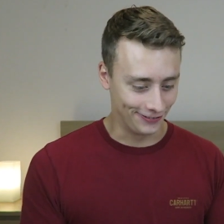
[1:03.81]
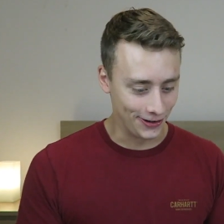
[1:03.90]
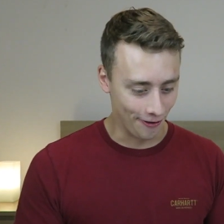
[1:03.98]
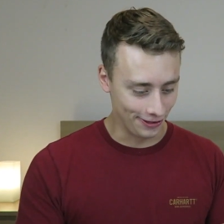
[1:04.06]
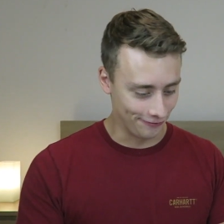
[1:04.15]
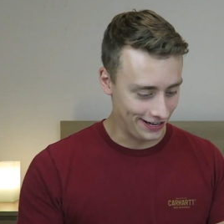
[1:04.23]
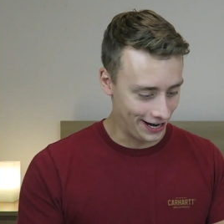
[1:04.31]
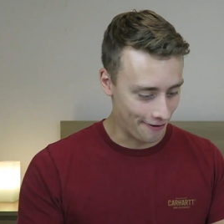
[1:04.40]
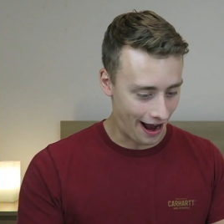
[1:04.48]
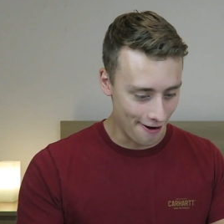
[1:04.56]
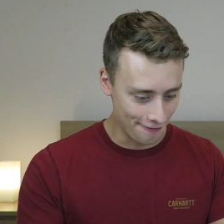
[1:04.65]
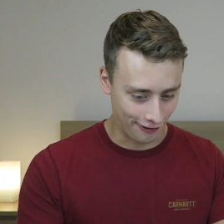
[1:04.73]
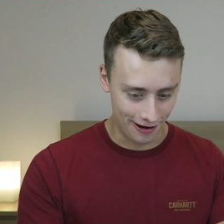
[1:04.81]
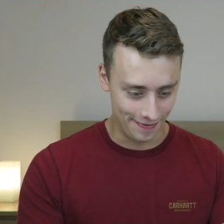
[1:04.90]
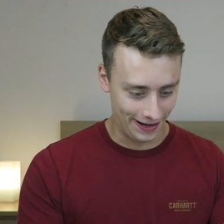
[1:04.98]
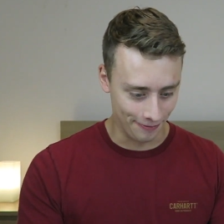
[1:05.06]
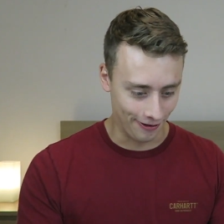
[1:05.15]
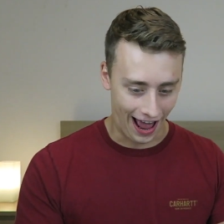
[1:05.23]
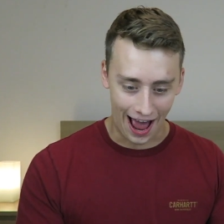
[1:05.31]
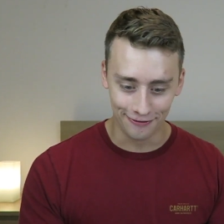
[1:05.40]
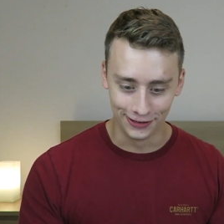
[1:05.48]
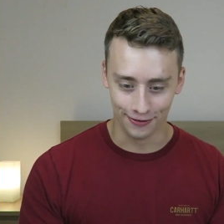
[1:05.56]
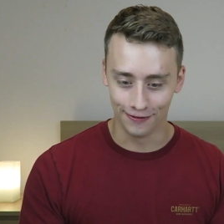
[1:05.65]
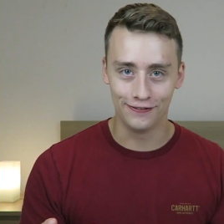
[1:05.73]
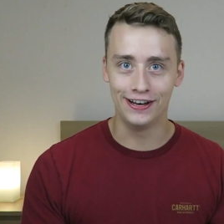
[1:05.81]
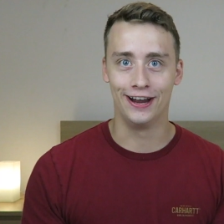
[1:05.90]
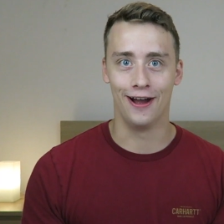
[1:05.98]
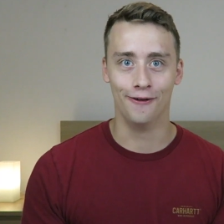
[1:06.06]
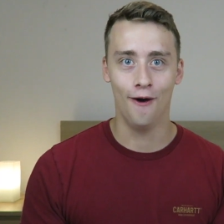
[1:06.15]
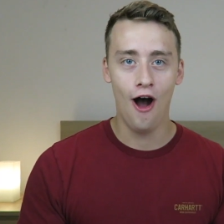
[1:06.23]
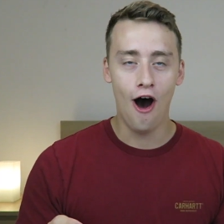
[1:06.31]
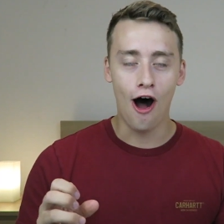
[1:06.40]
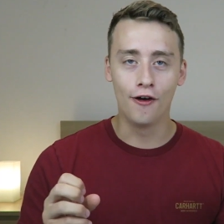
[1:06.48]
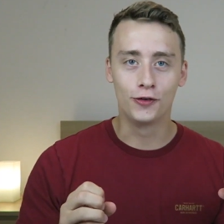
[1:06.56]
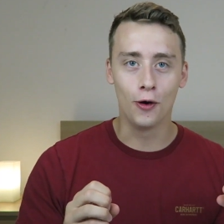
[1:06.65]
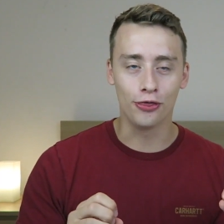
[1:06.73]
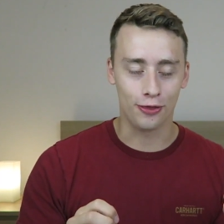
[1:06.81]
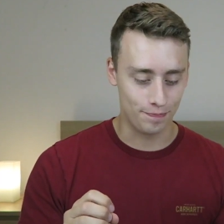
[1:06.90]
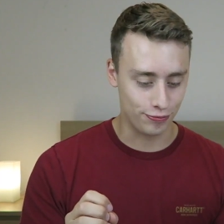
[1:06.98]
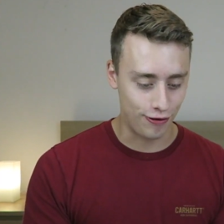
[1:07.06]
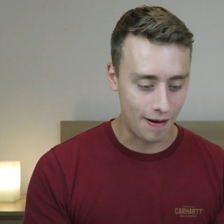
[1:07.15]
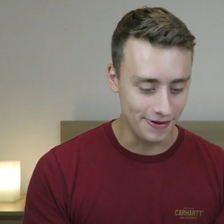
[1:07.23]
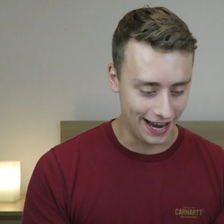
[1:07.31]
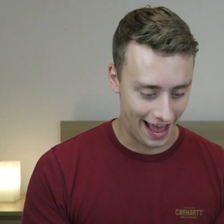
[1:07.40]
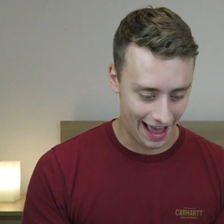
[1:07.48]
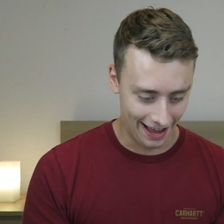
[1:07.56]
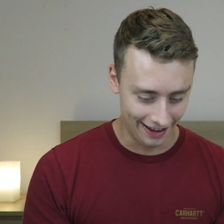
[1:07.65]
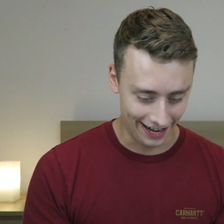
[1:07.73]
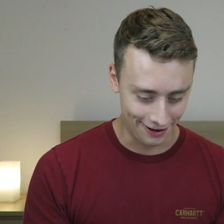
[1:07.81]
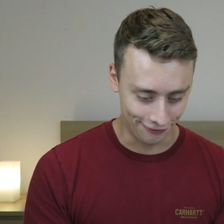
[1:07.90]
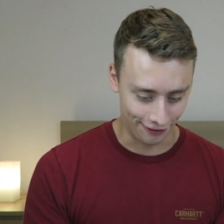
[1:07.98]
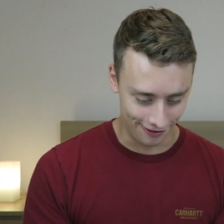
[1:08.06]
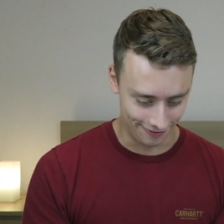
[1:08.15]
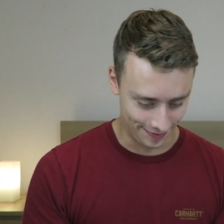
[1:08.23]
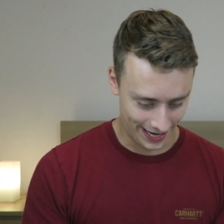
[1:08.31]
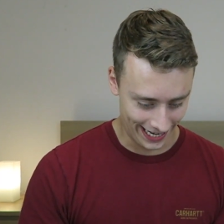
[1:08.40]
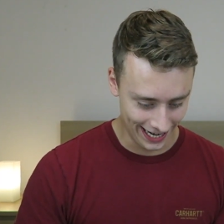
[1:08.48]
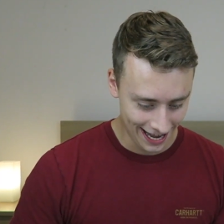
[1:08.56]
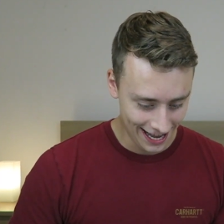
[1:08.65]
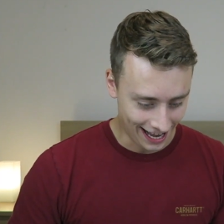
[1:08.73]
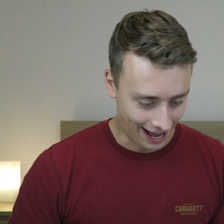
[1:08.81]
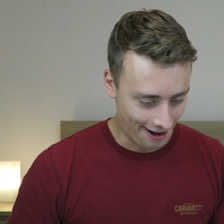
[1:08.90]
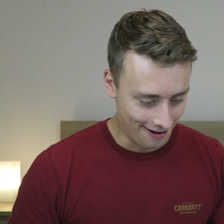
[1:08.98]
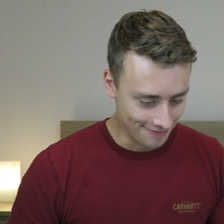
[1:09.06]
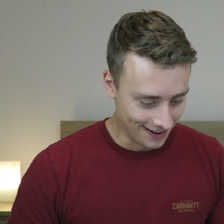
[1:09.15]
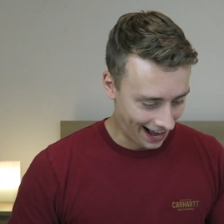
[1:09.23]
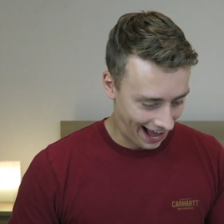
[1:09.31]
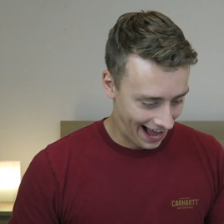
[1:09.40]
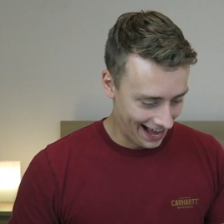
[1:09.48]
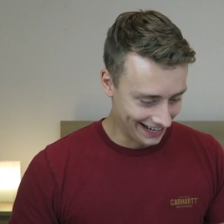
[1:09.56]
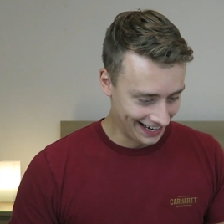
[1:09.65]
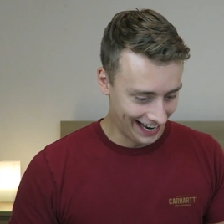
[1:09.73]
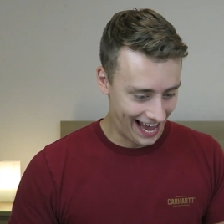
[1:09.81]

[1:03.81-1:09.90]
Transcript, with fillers: I've got the video out in front of me. Well, I haven't got the video. I've got the premiere in front of me. Um, and